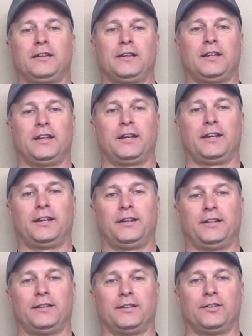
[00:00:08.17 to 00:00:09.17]

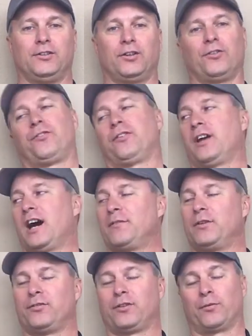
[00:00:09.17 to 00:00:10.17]
And you can see
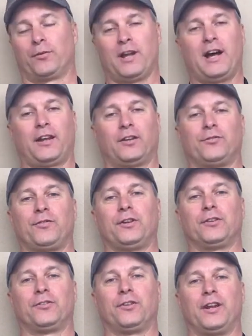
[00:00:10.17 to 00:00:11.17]
obviously we're not in the
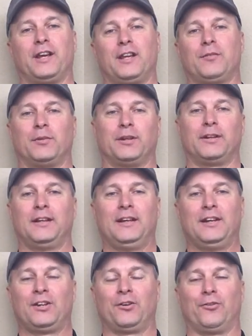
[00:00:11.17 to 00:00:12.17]
field today, but
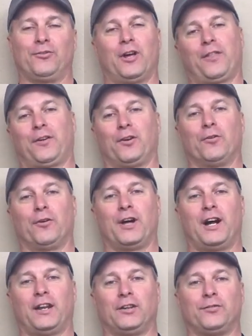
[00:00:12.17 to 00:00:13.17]
there's nothing going
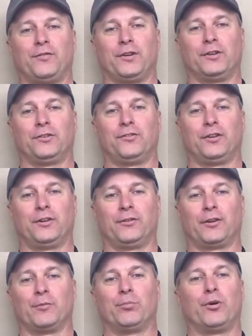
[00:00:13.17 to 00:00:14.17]
on in the field to
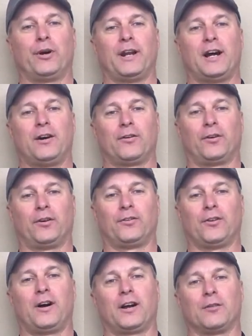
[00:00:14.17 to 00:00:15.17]
really point out or
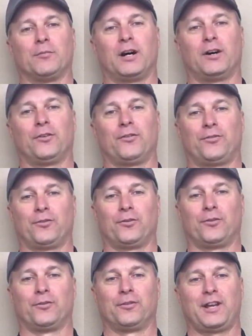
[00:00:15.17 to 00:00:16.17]
talk about,
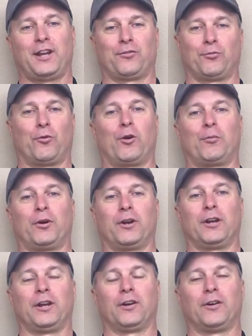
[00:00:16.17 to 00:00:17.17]
and it's warmer
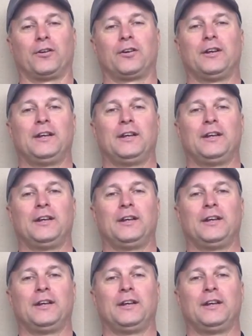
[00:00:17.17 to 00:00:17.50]
in here.